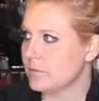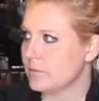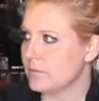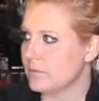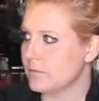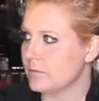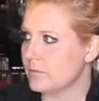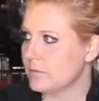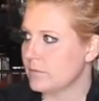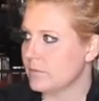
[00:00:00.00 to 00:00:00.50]

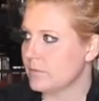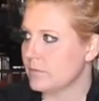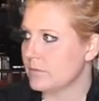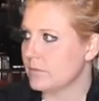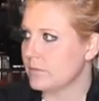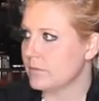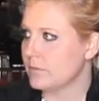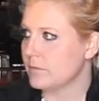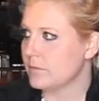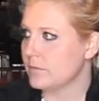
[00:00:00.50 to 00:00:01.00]

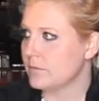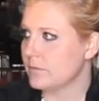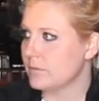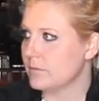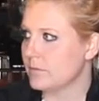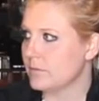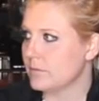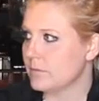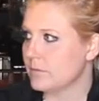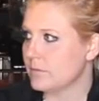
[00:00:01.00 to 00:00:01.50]

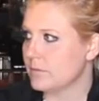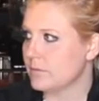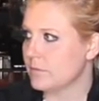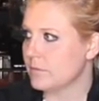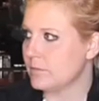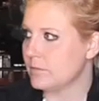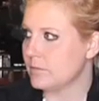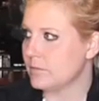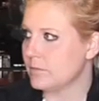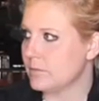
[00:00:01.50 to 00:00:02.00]

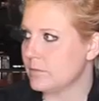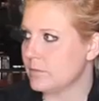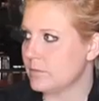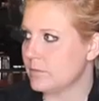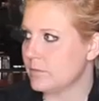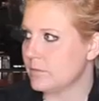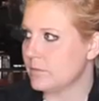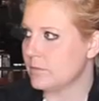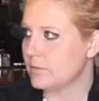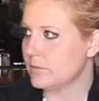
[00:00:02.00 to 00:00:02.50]

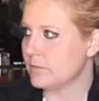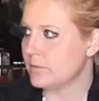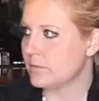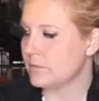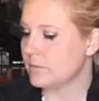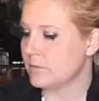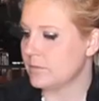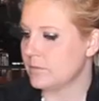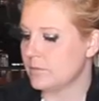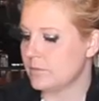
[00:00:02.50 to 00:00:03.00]

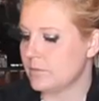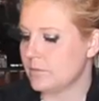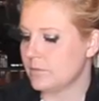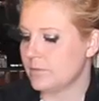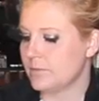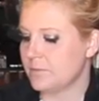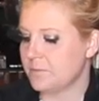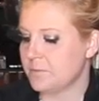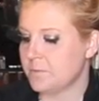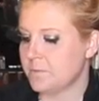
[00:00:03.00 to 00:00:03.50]

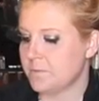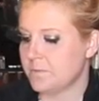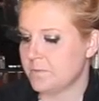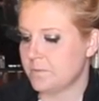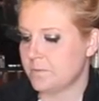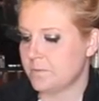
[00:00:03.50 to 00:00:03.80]
(not speaking)